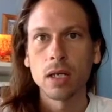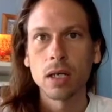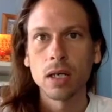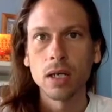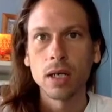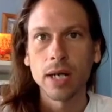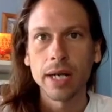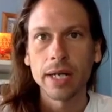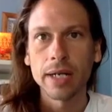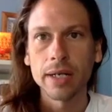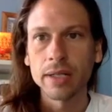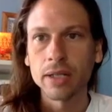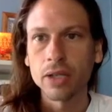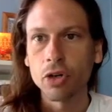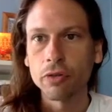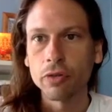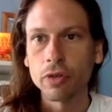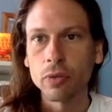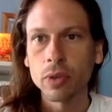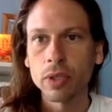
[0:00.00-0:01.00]
All right, hello
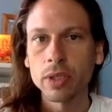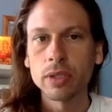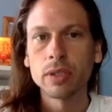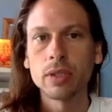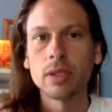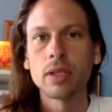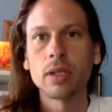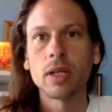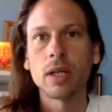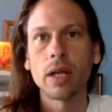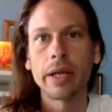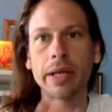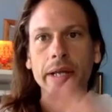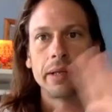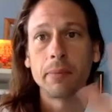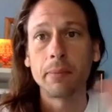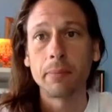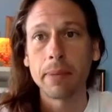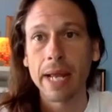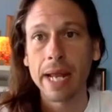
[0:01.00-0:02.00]
everyone. I
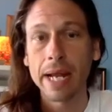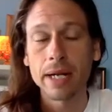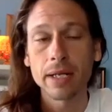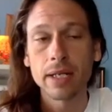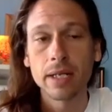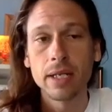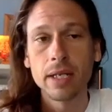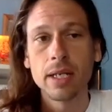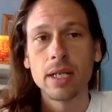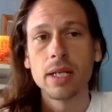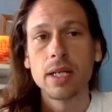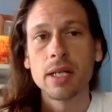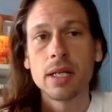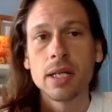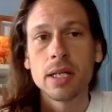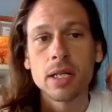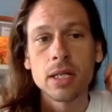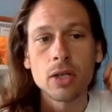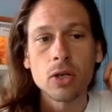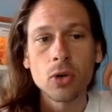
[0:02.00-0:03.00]
am back.
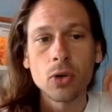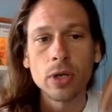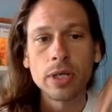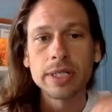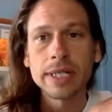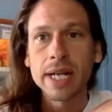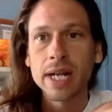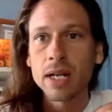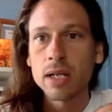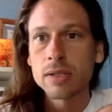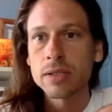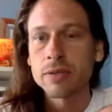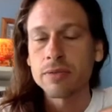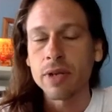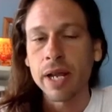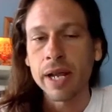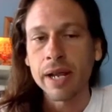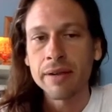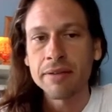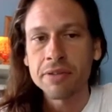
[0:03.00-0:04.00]
Corey Dowds of
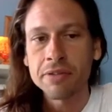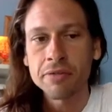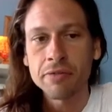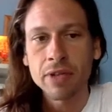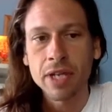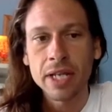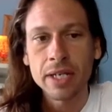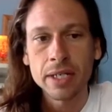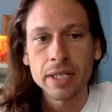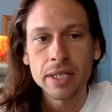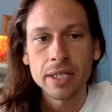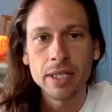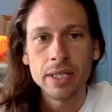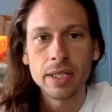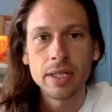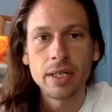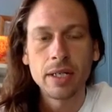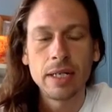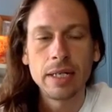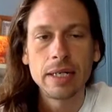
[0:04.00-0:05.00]
Eye of the Veda
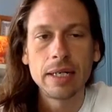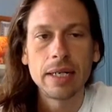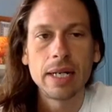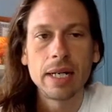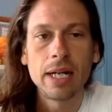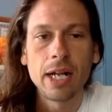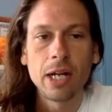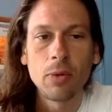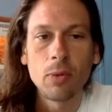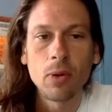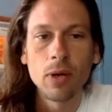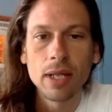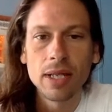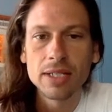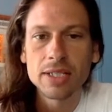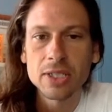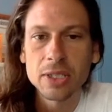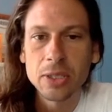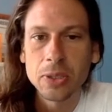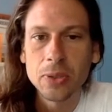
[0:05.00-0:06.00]
here. I
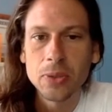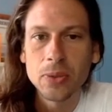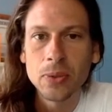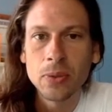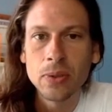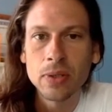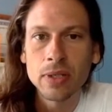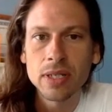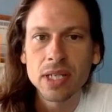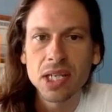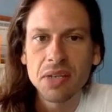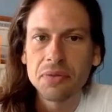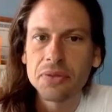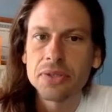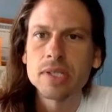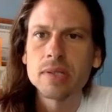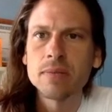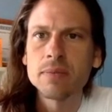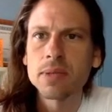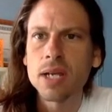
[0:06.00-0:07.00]
wanted to give
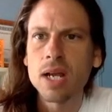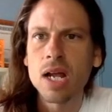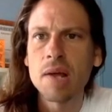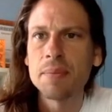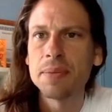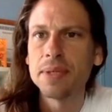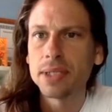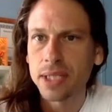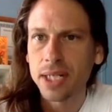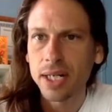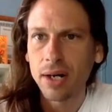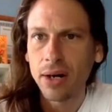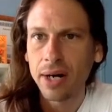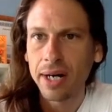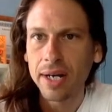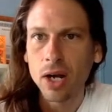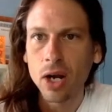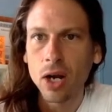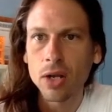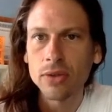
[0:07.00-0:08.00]
some
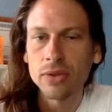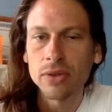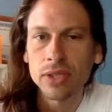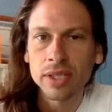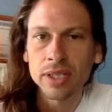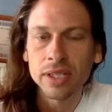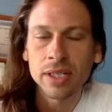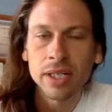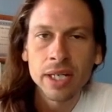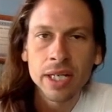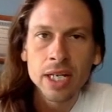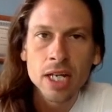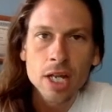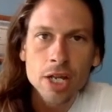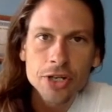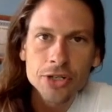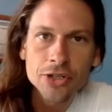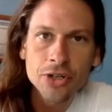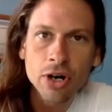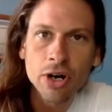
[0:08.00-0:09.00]
commentary on the
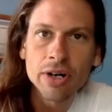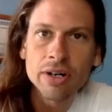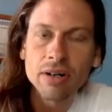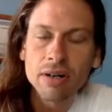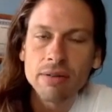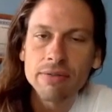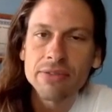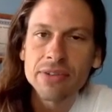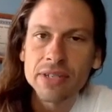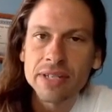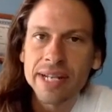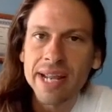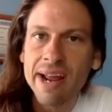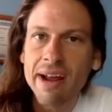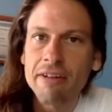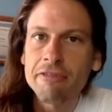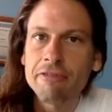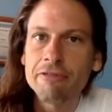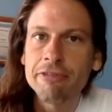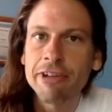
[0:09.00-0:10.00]
chart of the
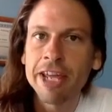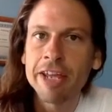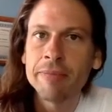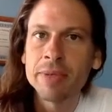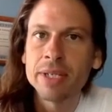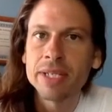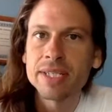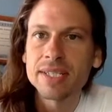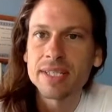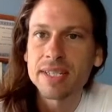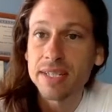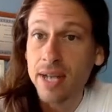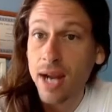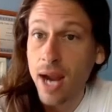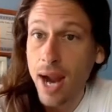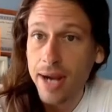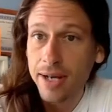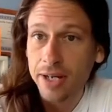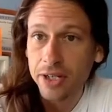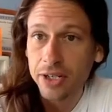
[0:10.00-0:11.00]
now famous
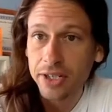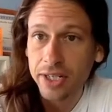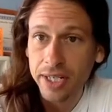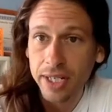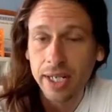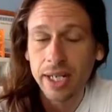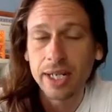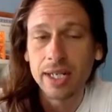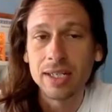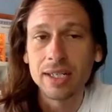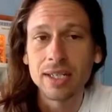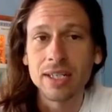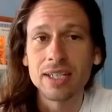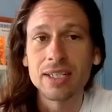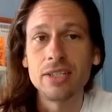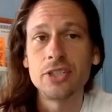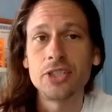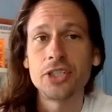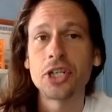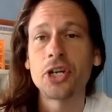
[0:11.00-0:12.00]
Tiger King,
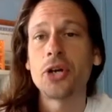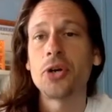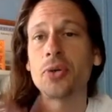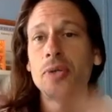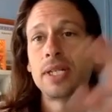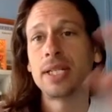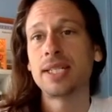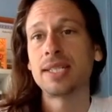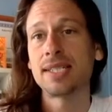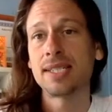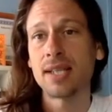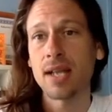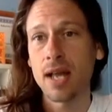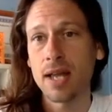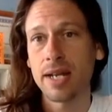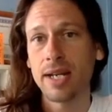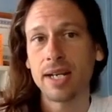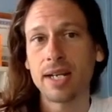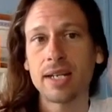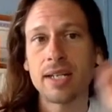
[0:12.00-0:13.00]
Joe
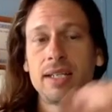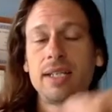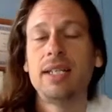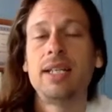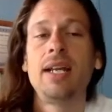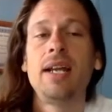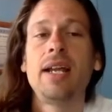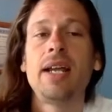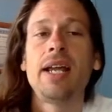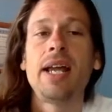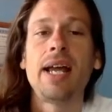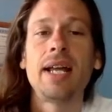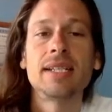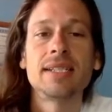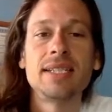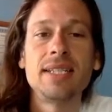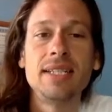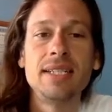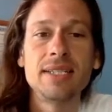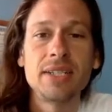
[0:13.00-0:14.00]
Exotic,
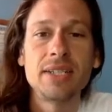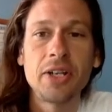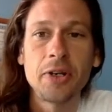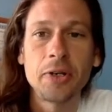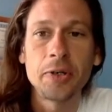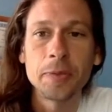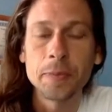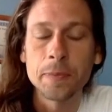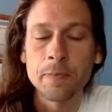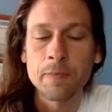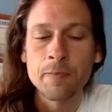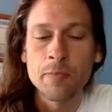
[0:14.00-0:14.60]
as he's known.